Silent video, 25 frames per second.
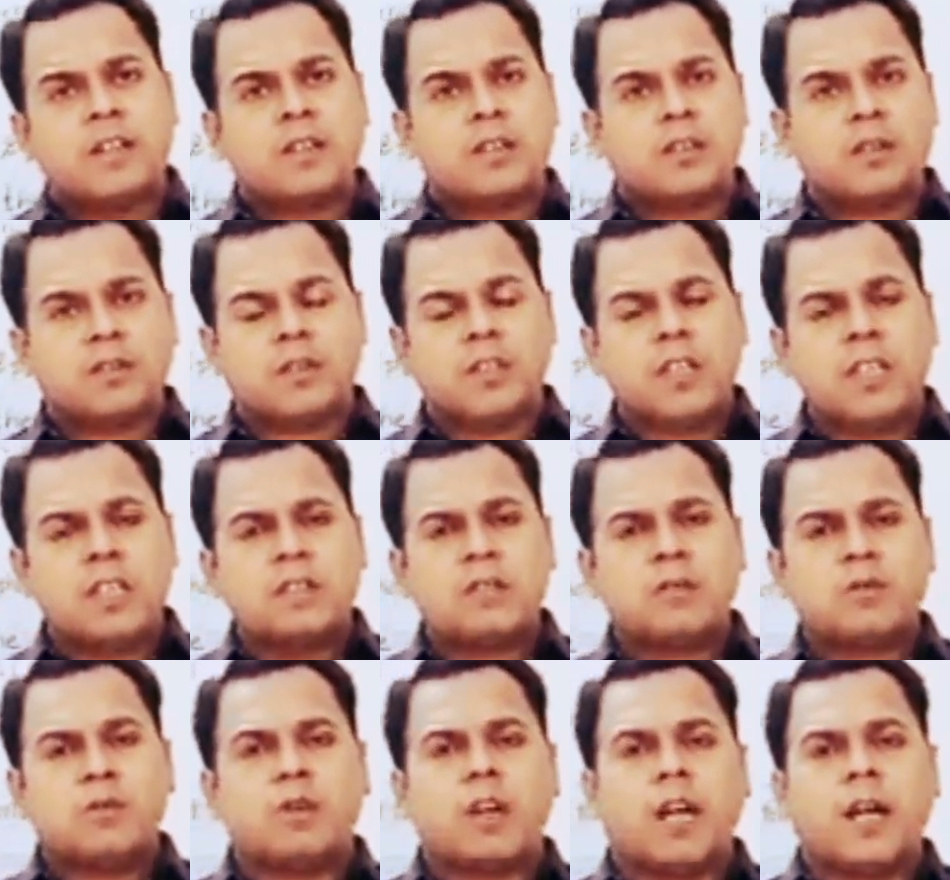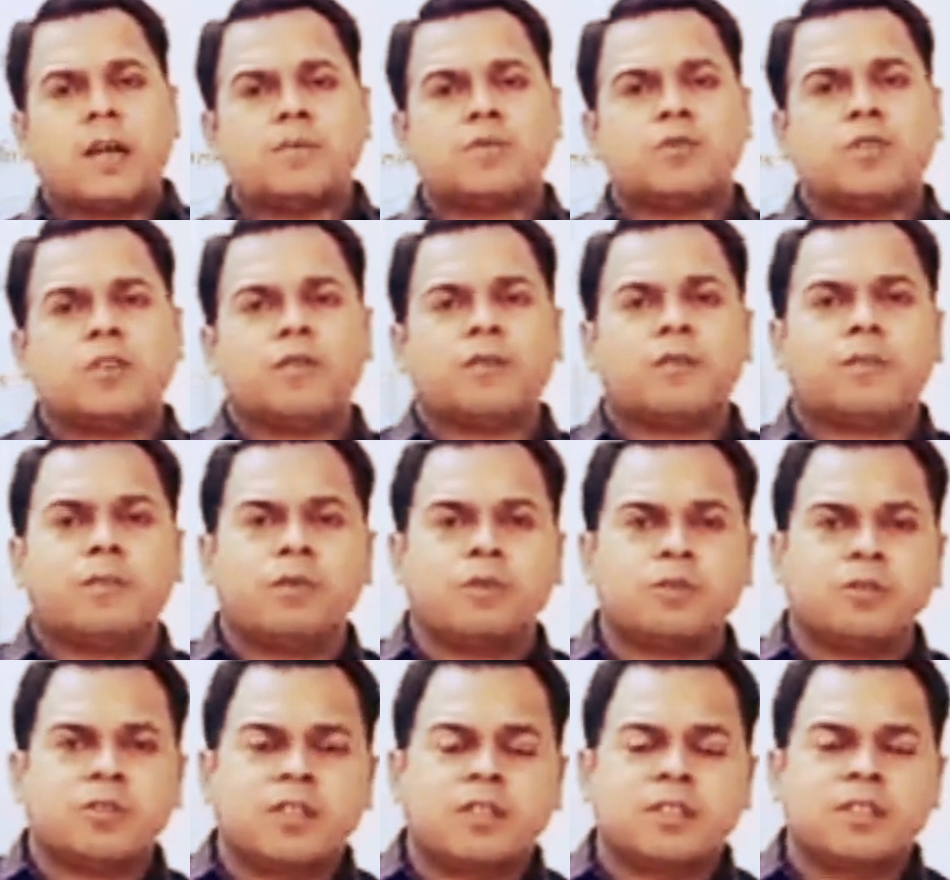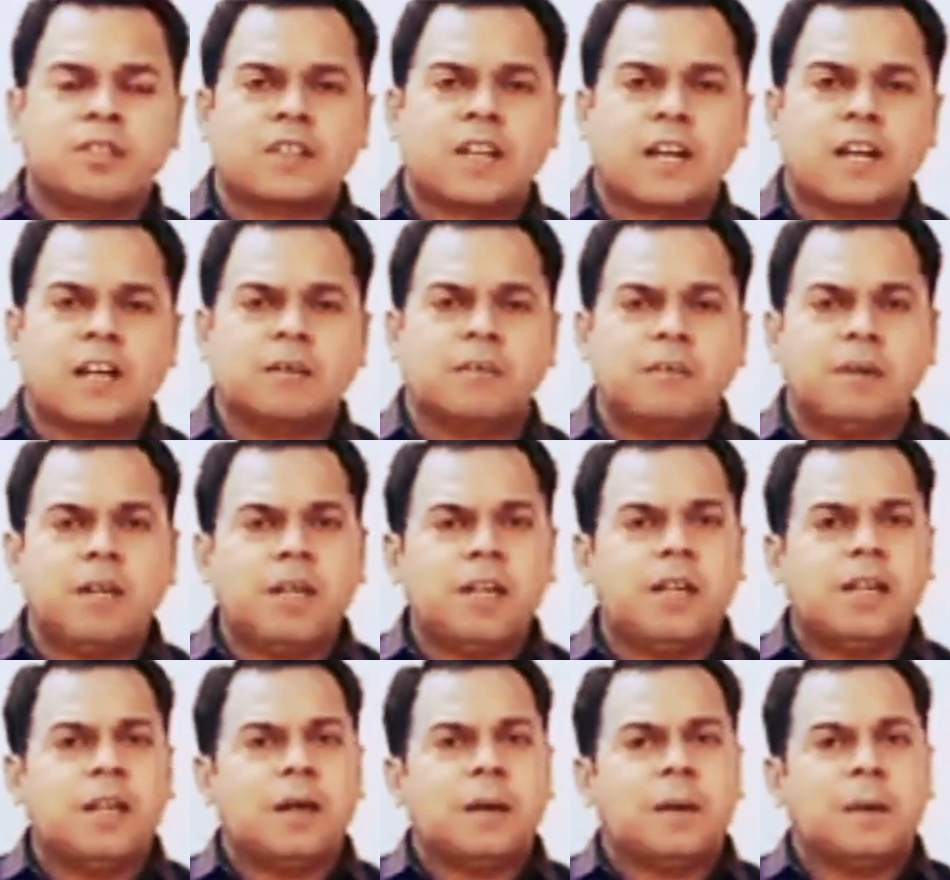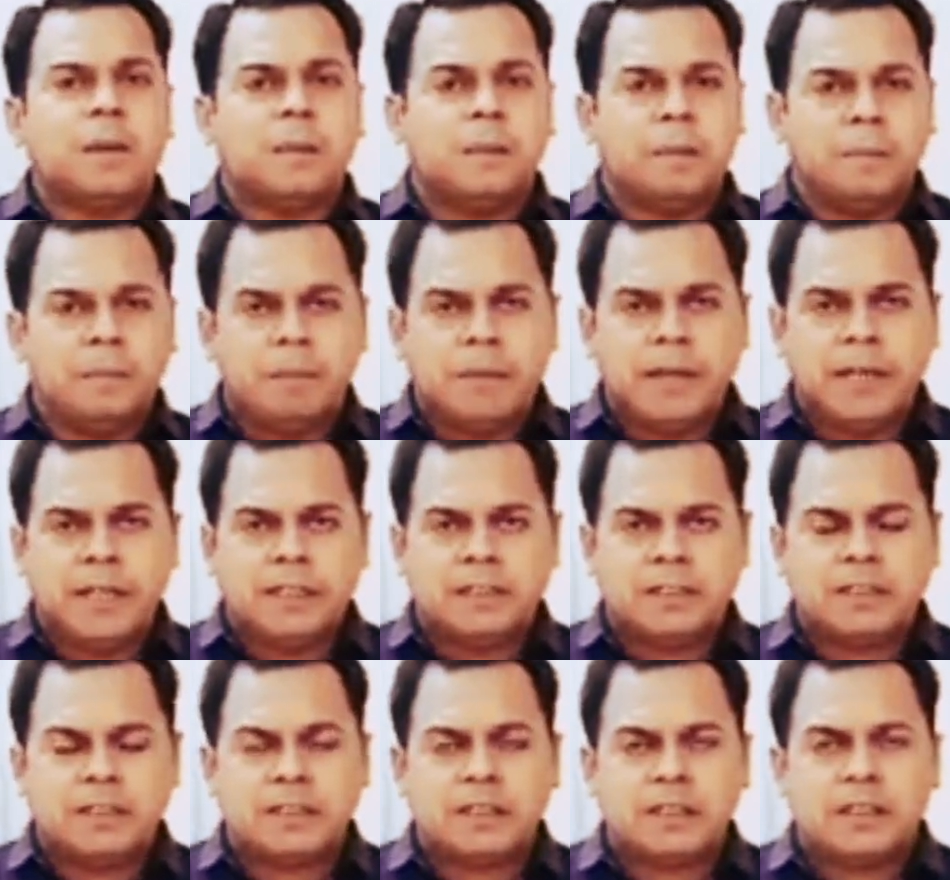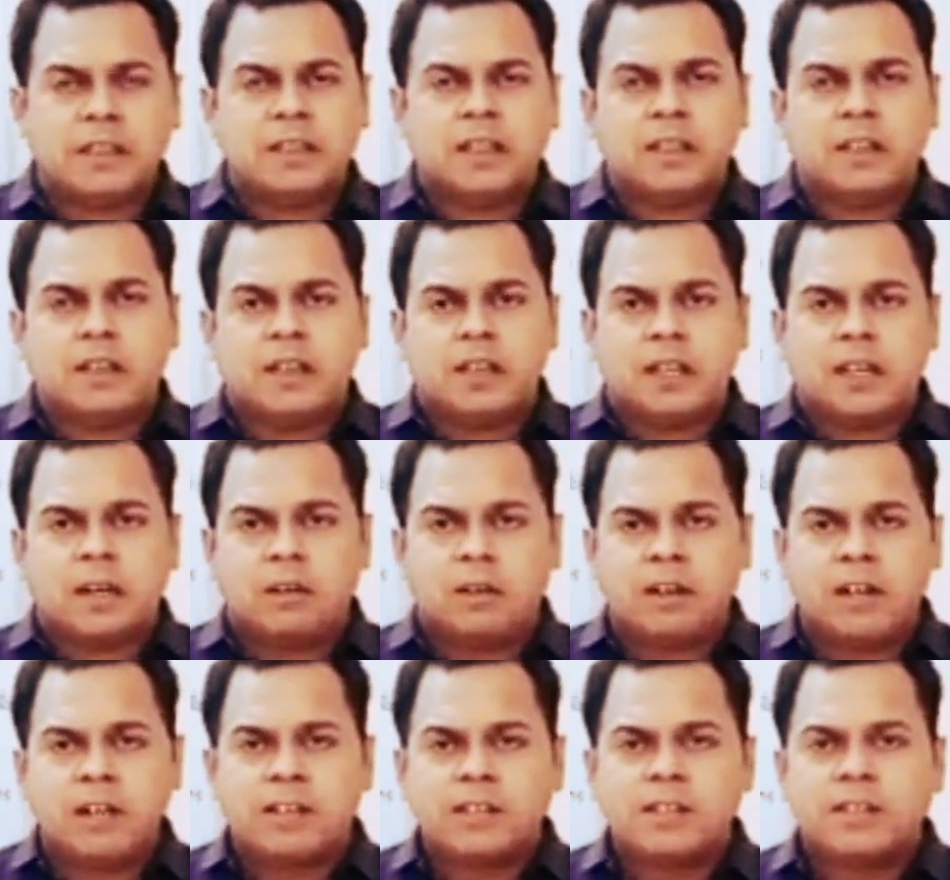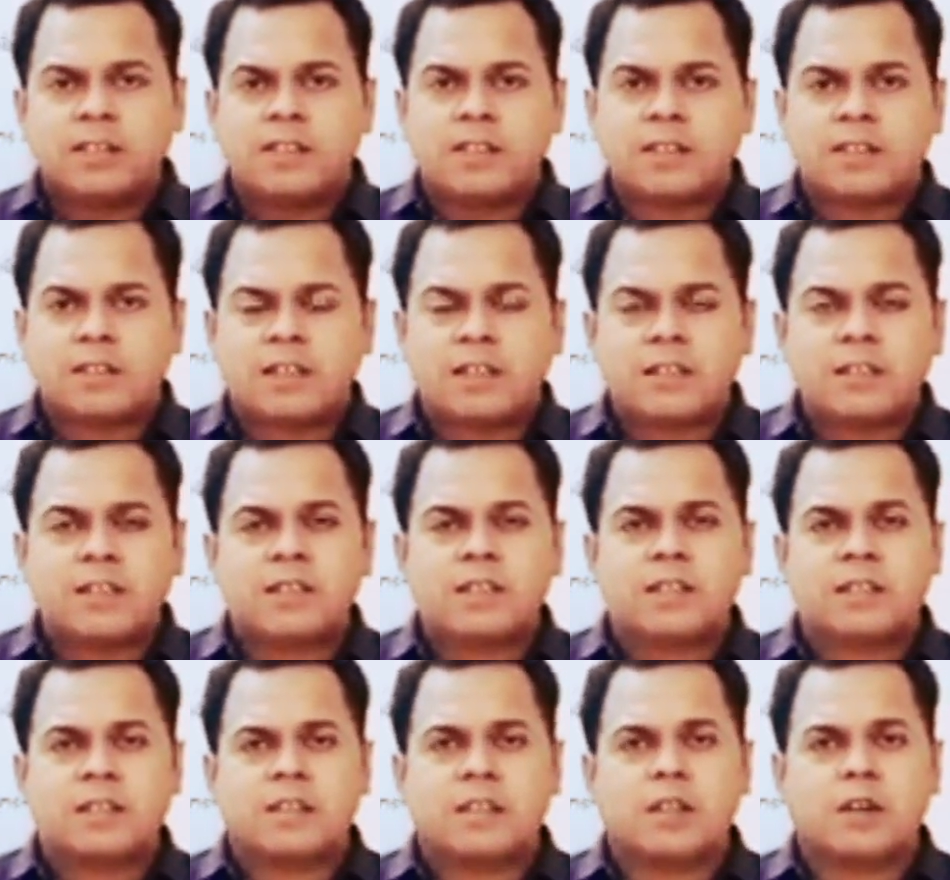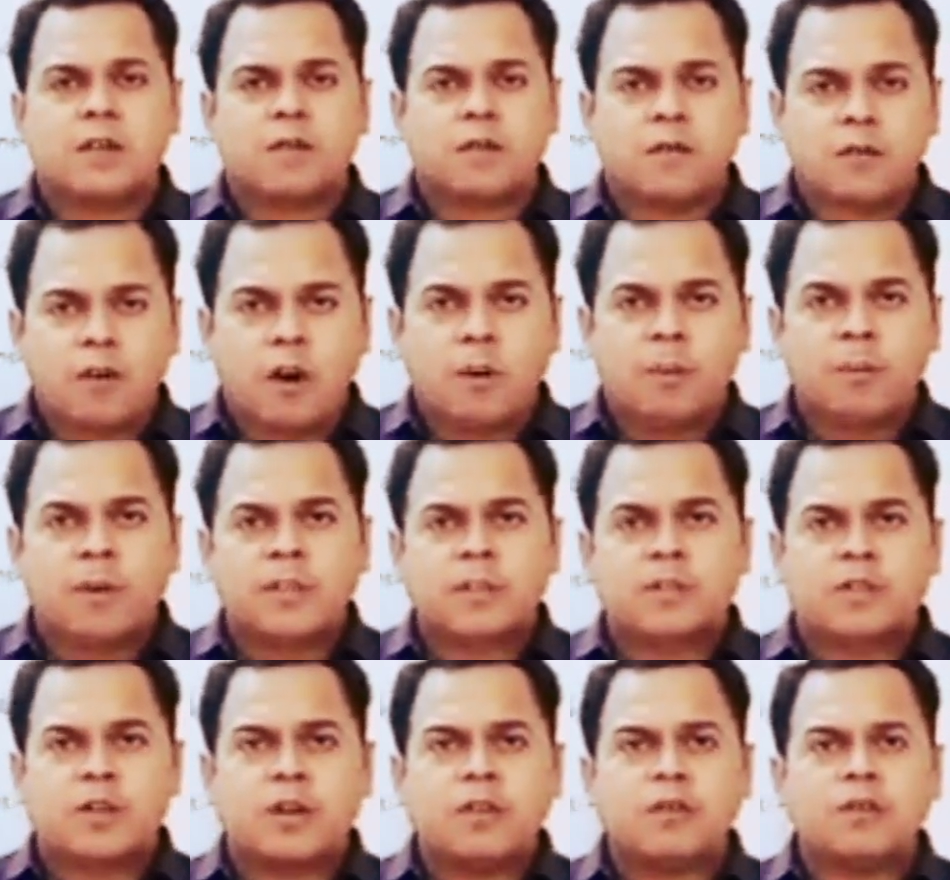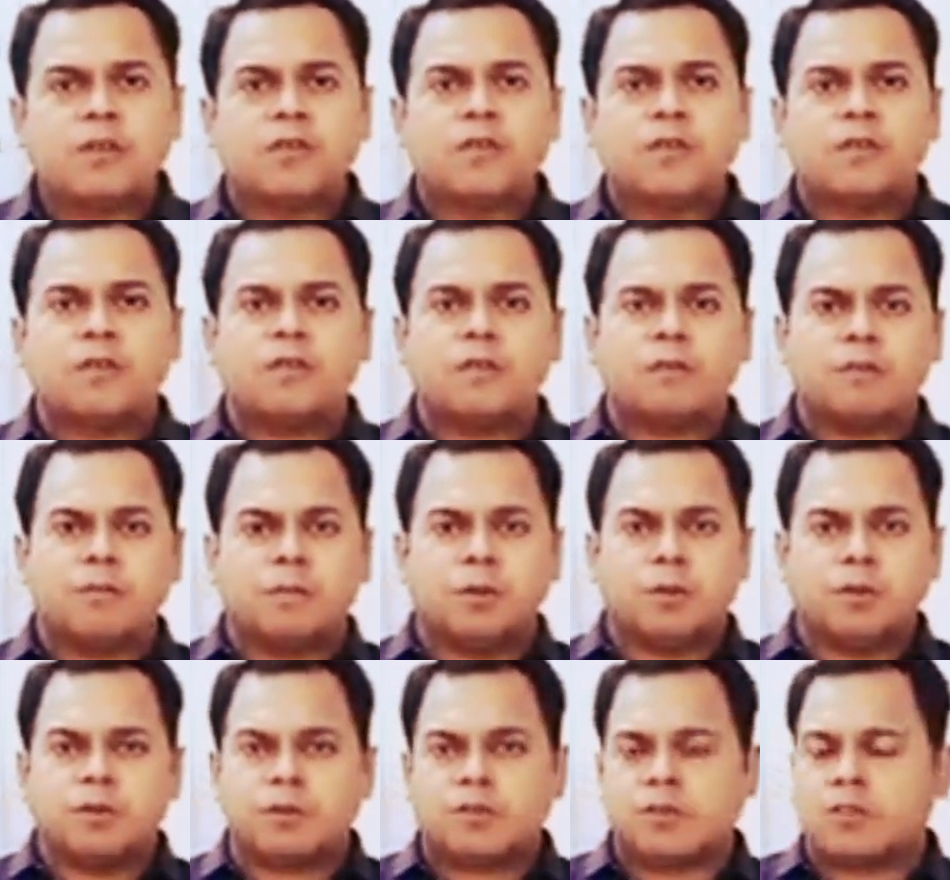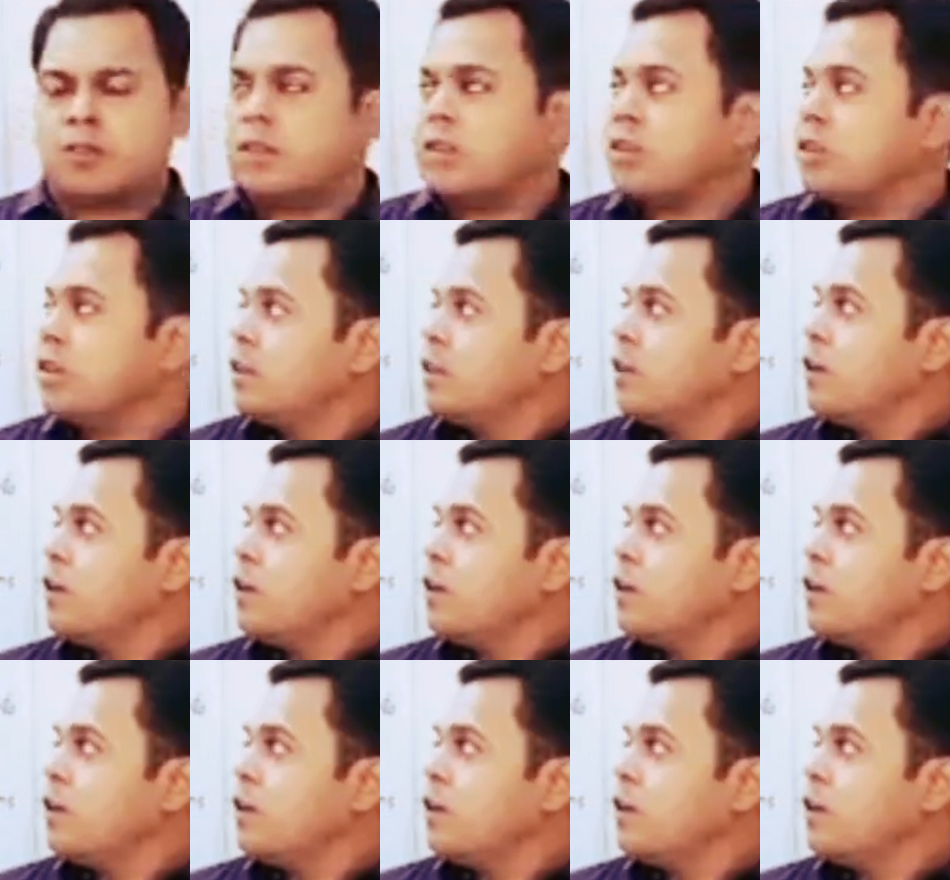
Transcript: So these 2 types of posters can be made. Now let's discuss the format of poster.